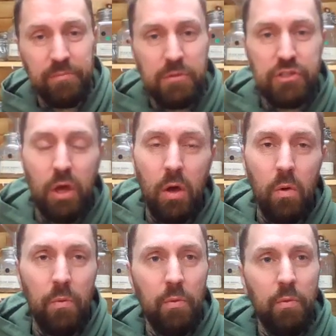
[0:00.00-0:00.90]

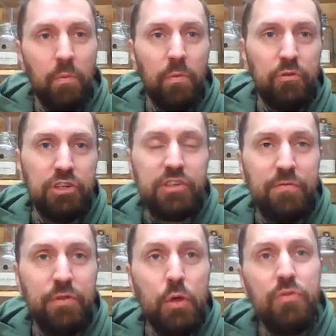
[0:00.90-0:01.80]
So just a
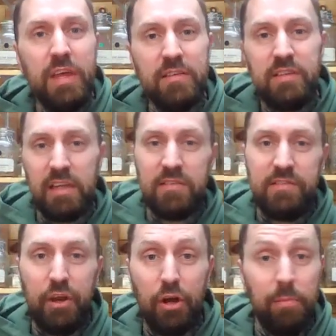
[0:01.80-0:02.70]
few things to
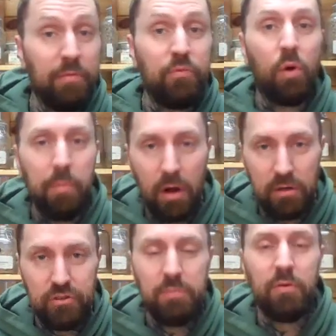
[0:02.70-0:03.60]
consider before part
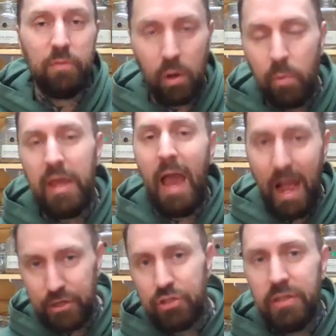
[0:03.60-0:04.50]
two, before we
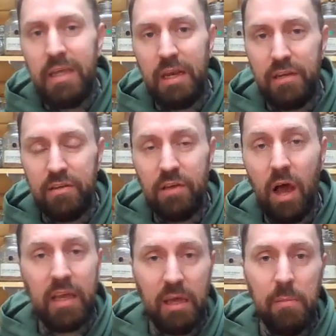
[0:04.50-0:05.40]
actually get into
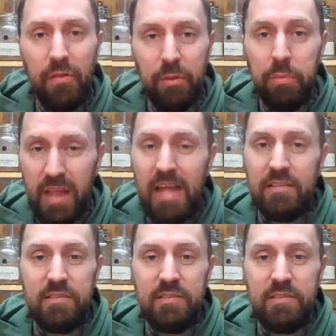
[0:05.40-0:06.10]
talking about the plants.